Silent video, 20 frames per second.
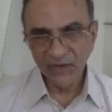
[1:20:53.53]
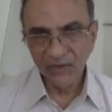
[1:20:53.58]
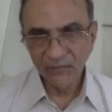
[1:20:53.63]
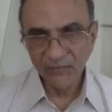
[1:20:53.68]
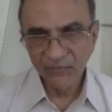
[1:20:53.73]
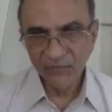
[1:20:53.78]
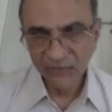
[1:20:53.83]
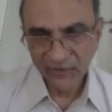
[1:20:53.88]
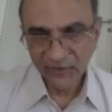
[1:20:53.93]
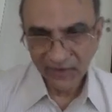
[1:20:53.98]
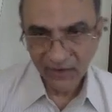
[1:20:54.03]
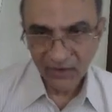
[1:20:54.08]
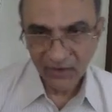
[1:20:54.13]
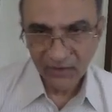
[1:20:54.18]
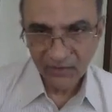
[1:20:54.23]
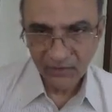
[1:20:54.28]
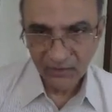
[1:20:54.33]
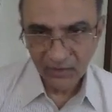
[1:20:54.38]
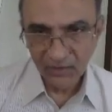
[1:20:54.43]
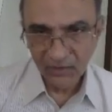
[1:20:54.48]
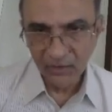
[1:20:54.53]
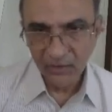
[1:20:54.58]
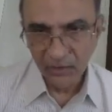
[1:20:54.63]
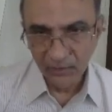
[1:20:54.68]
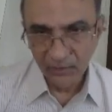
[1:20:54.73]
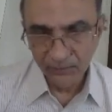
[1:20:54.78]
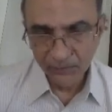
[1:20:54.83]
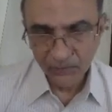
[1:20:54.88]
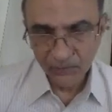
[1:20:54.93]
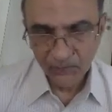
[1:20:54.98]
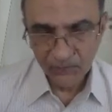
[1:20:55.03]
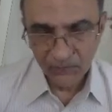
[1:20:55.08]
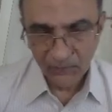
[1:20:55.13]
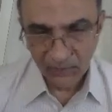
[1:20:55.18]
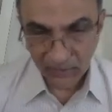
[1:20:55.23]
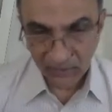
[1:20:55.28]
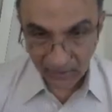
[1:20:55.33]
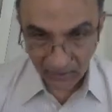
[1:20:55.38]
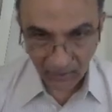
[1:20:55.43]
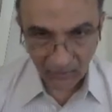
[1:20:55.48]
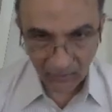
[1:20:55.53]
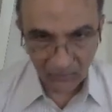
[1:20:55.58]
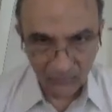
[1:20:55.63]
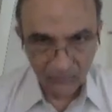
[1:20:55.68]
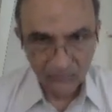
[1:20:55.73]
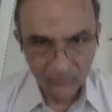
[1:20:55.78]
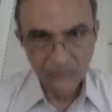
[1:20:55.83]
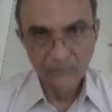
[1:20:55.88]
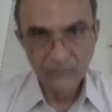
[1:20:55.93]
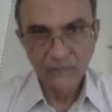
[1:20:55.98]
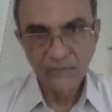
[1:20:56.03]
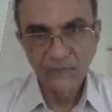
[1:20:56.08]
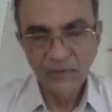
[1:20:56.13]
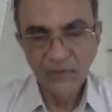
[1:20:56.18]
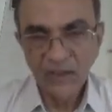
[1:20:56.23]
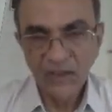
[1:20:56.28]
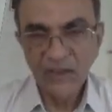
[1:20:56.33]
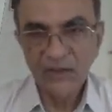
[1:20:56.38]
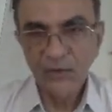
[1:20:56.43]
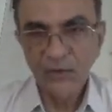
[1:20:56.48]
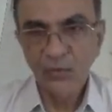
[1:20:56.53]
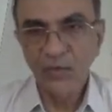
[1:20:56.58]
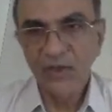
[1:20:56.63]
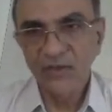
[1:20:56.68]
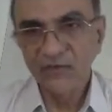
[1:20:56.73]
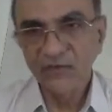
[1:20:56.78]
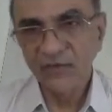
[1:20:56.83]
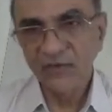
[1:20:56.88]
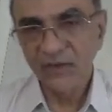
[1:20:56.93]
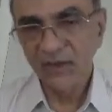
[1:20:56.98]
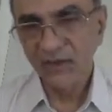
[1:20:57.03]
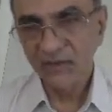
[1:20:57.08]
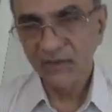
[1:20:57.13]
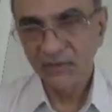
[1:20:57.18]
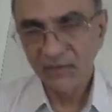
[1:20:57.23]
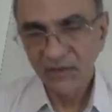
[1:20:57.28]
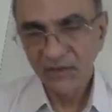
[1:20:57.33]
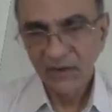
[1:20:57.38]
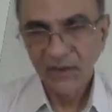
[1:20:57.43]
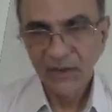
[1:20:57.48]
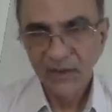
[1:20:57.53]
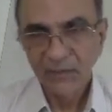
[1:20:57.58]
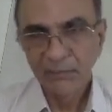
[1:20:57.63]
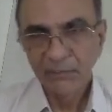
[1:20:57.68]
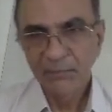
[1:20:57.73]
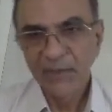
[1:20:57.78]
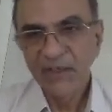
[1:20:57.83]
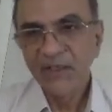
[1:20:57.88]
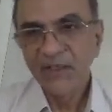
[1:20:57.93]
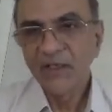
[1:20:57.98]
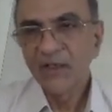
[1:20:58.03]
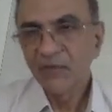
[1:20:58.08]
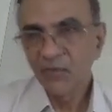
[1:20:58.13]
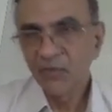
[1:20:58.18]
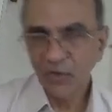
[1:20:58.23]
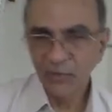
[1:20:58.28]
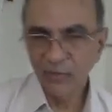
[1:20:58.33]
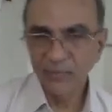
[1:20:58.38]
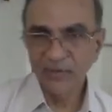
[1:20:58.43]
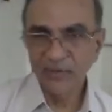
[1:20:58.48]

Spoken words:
I'm sent now are the ones that many have not